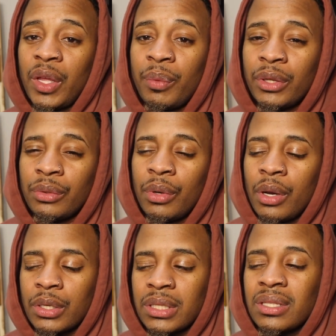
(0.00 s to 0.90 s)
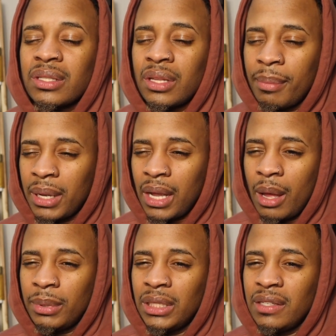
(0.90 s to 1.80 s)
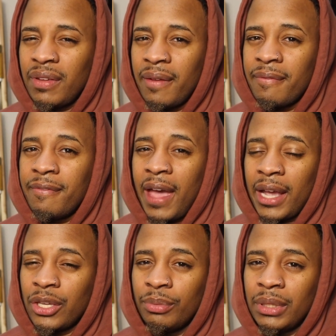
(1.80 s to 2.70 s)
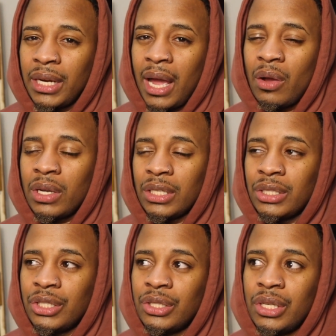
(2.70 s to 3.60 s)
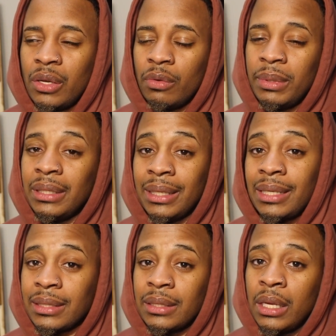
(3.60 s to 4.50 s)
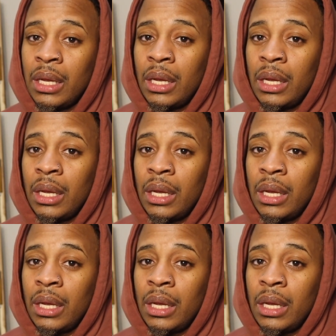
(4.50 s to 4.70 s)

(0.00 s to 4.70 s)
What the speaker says: They went through her stomach, I believe, and vacuumed it out because it would be less